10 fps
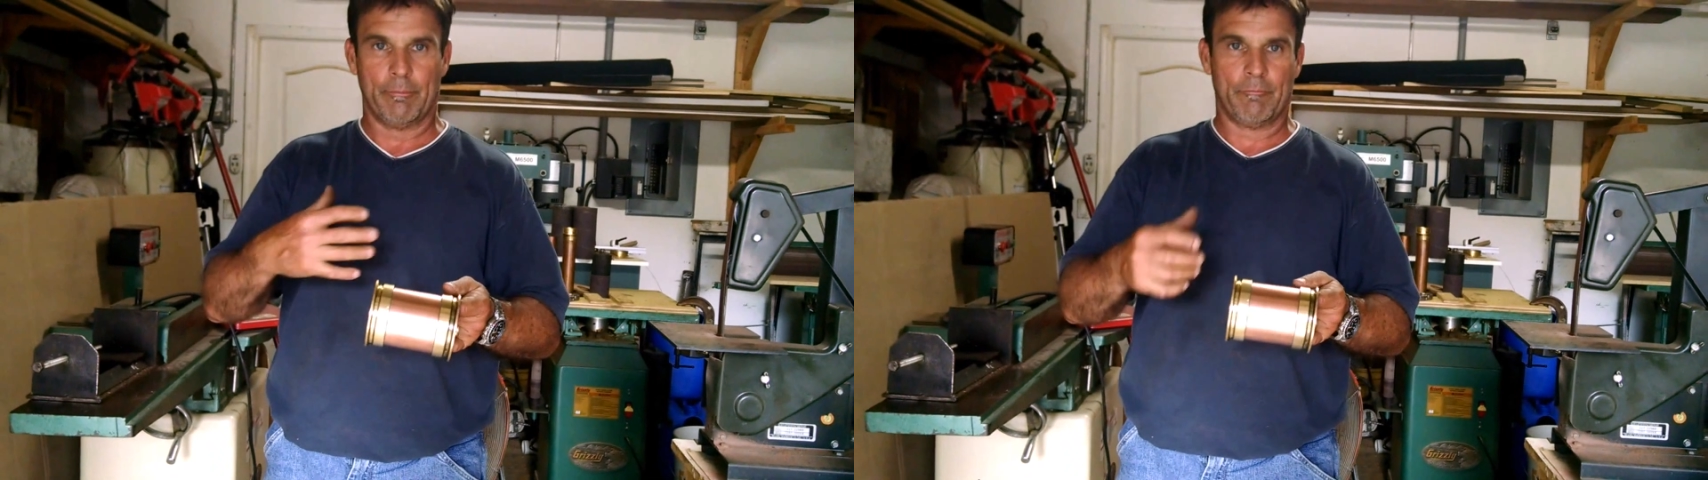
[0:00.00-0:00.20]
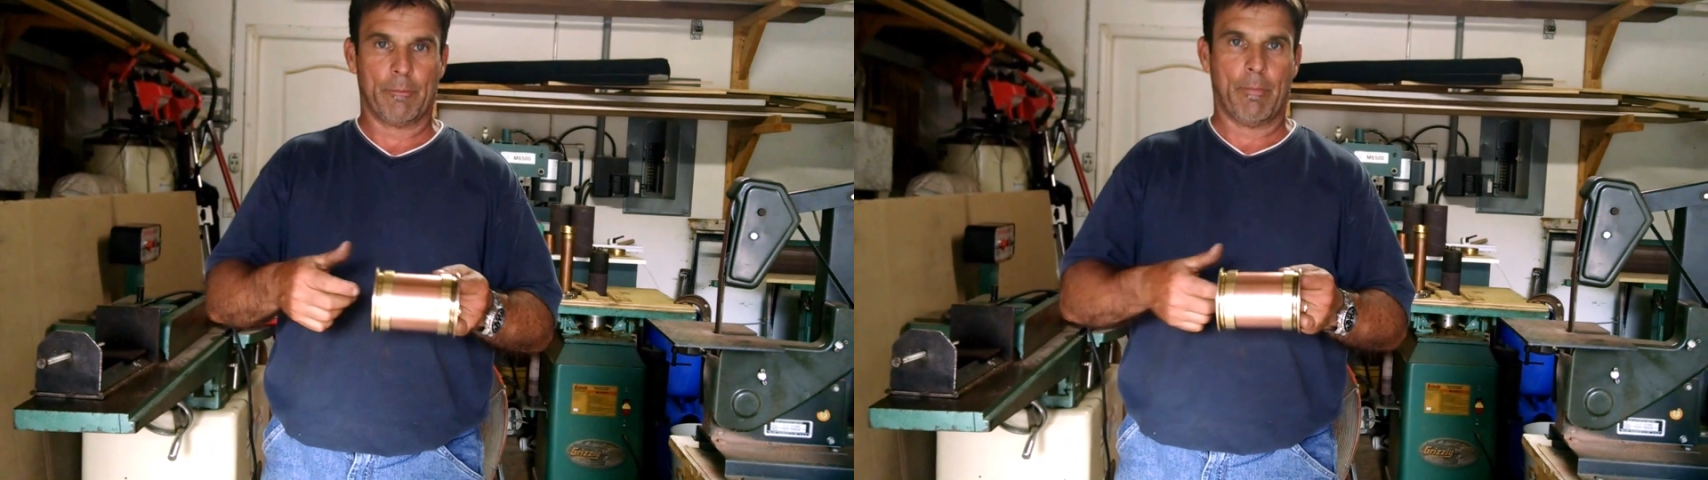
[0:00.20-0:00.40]

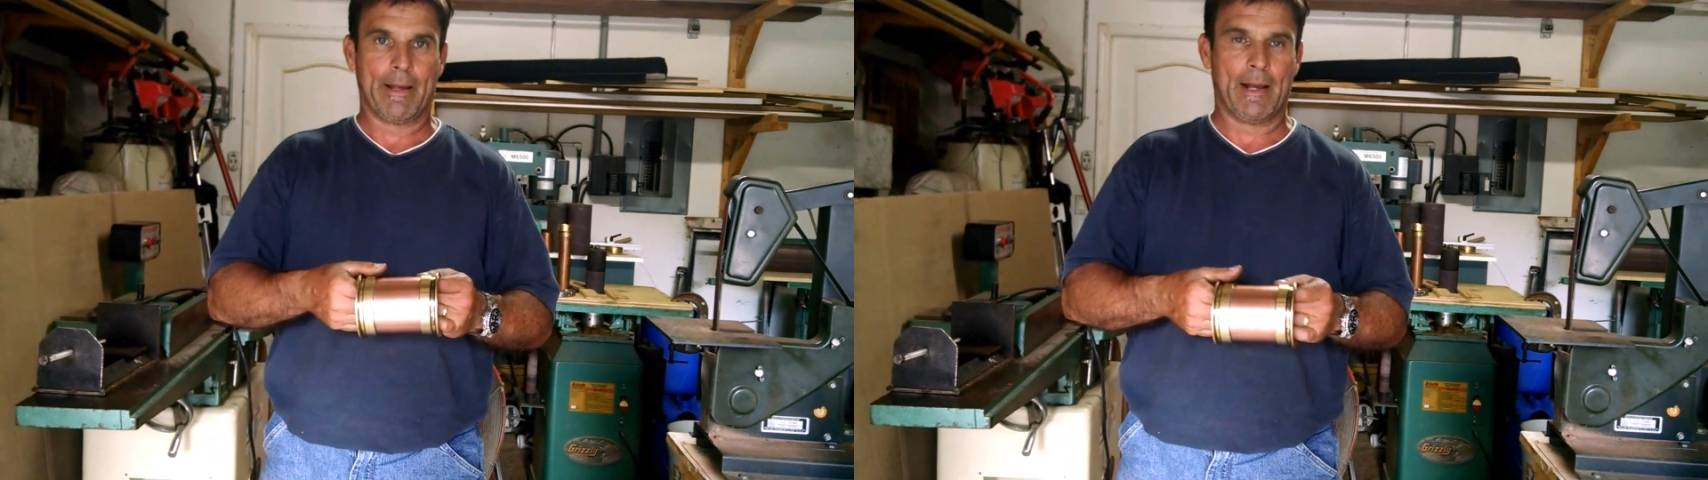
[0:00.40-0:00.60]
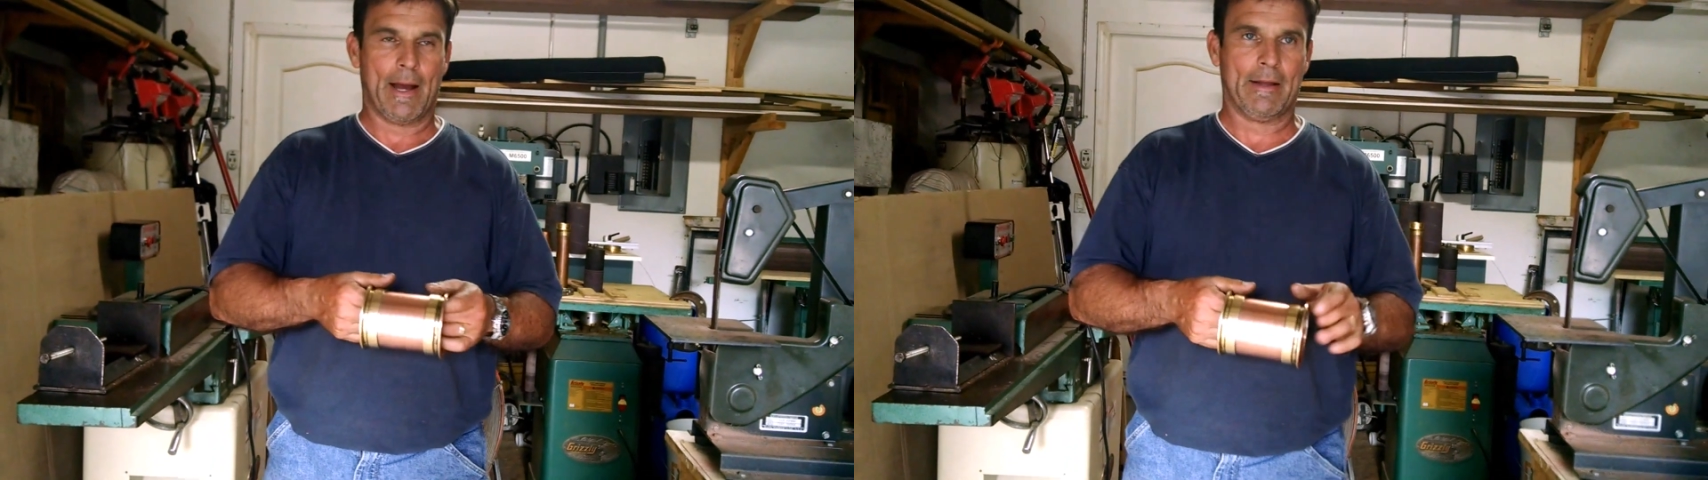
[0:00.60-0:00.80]
from, from
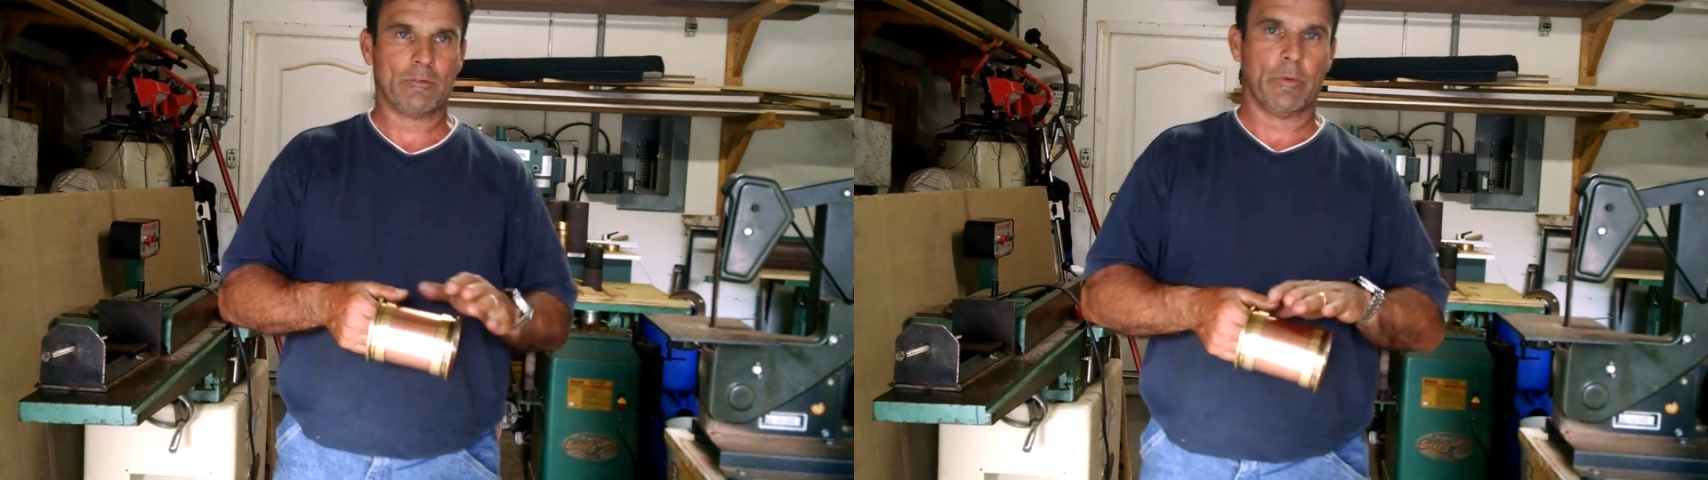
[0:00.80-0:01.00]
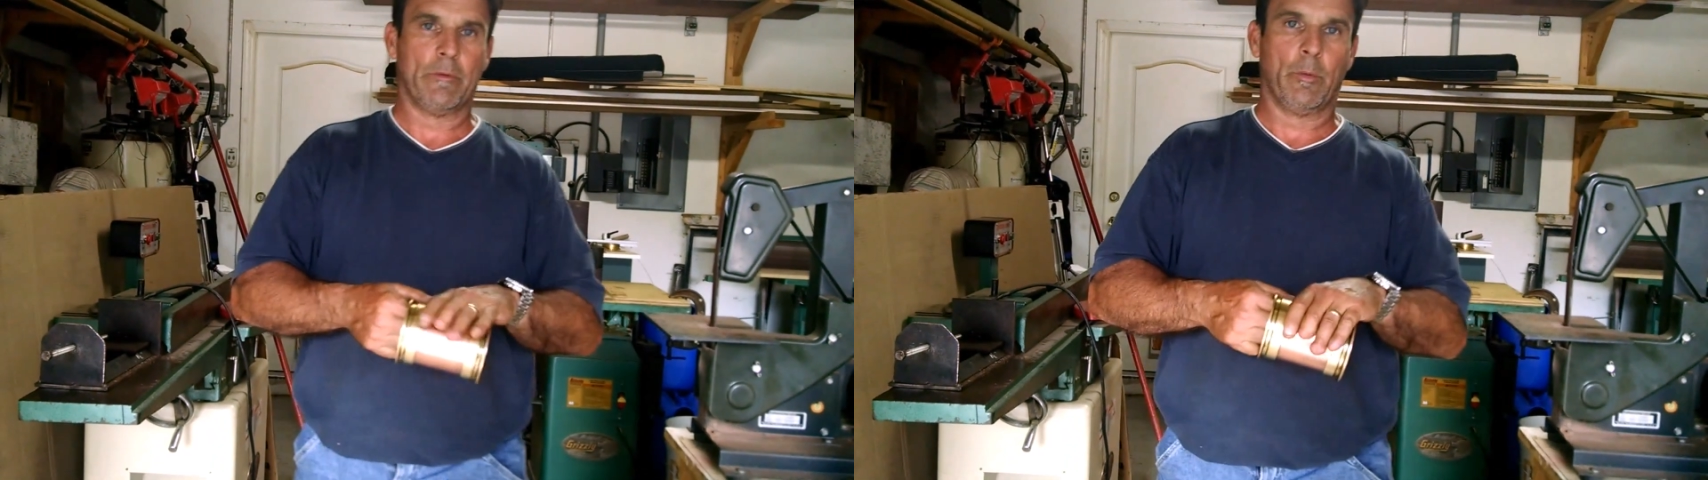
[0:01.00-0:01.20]
my
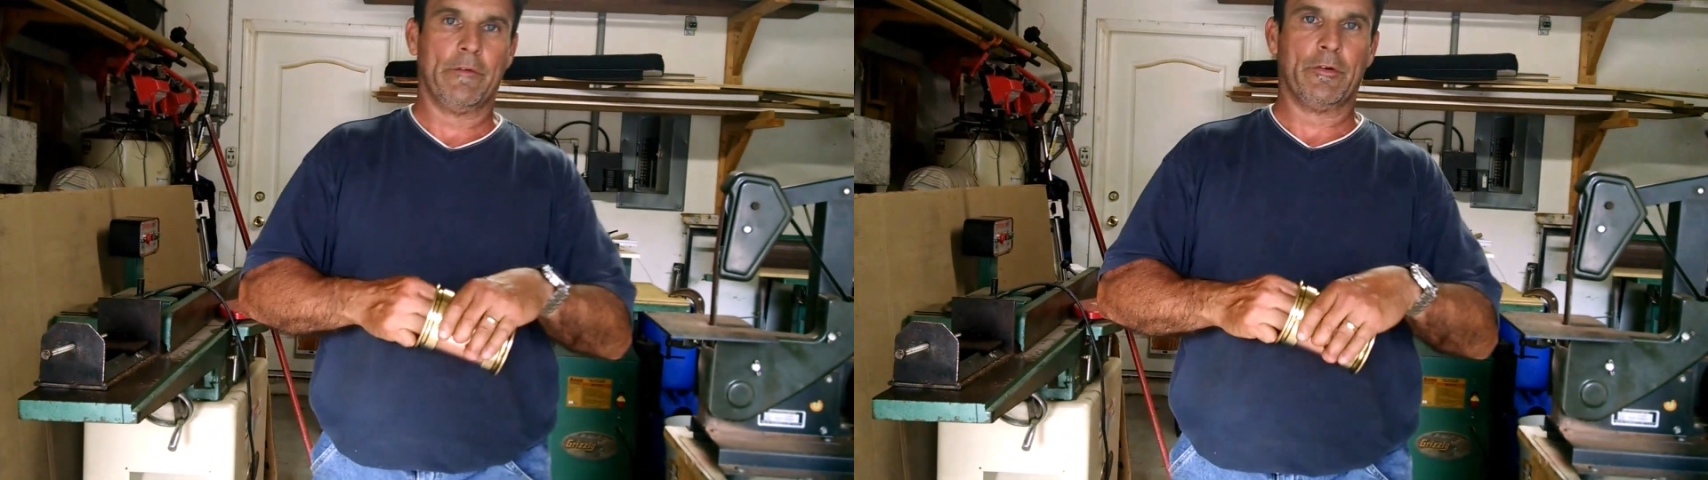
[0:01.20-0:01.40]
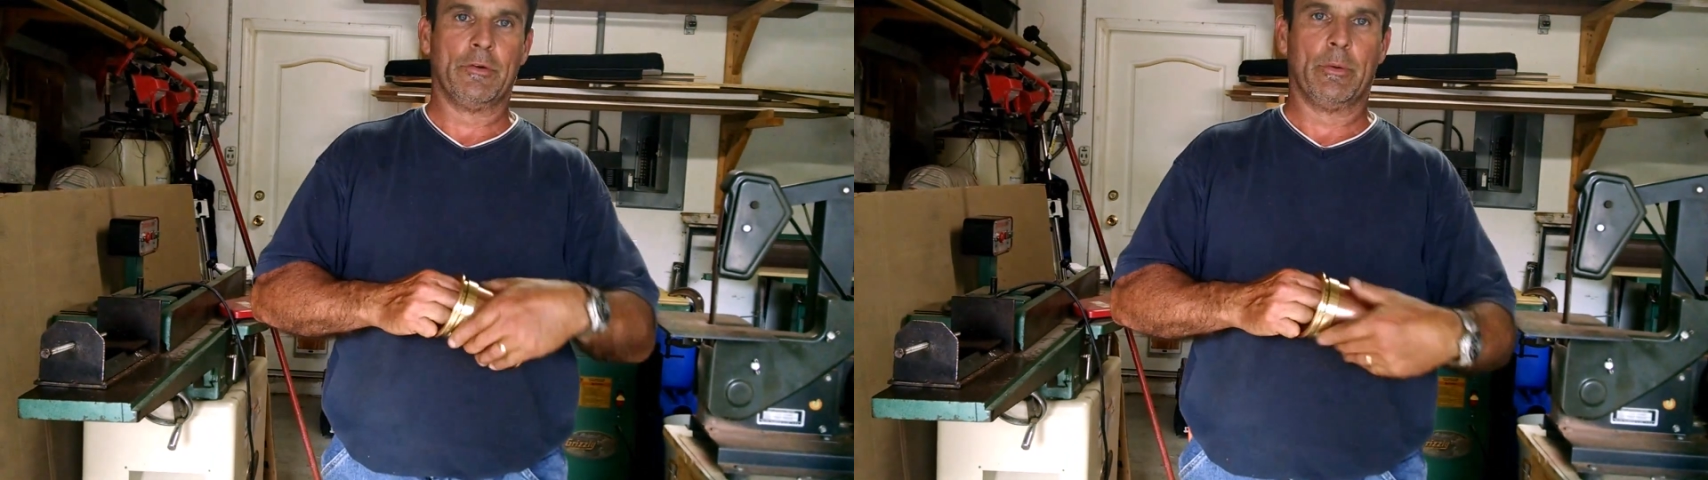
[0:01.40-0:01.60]
guys when,
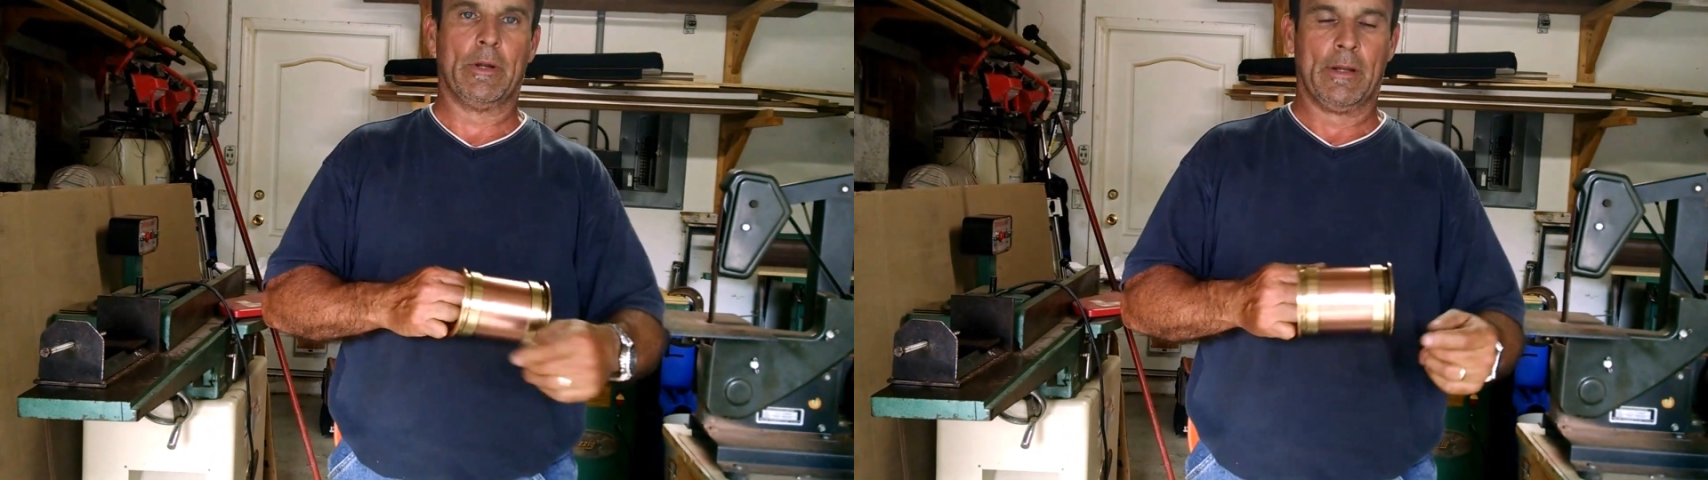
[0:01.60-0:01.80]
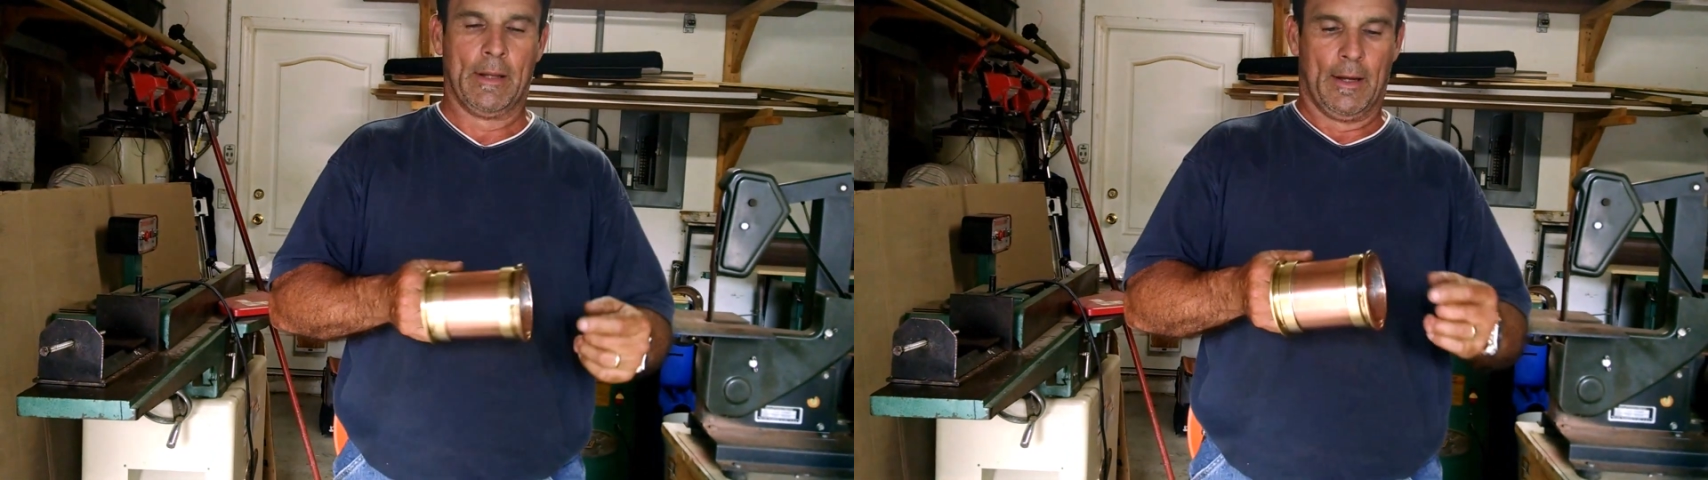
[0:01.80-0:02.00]
when they're
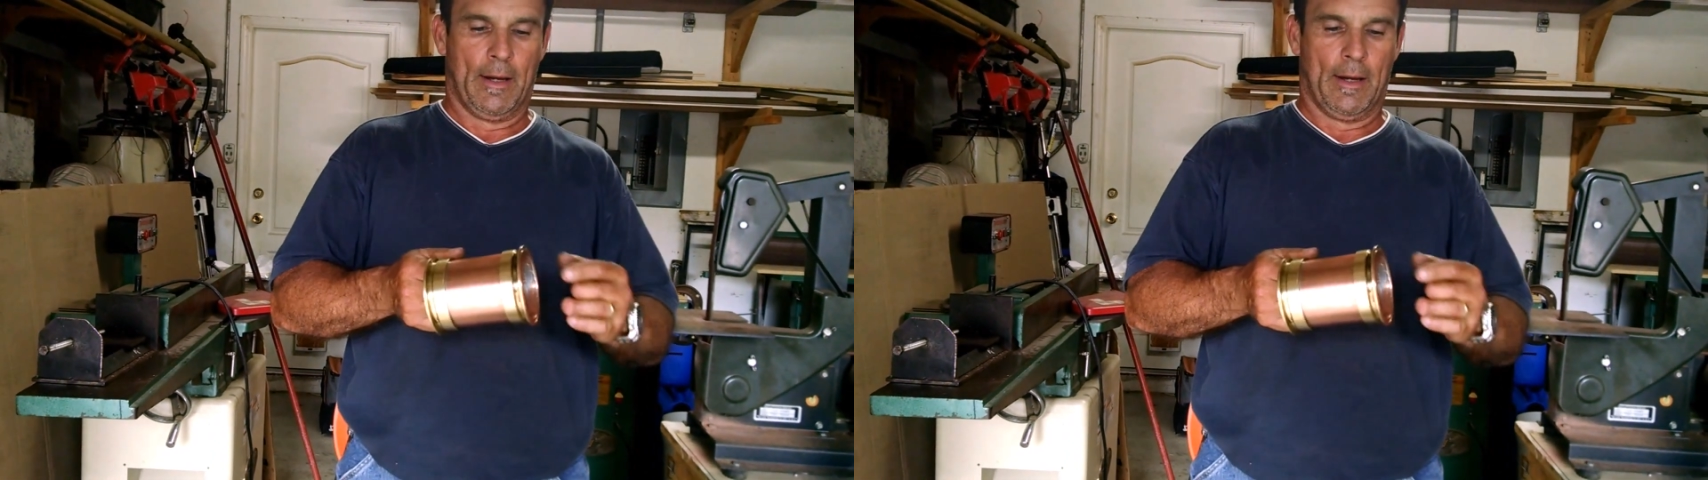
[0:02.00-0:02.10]
doing it.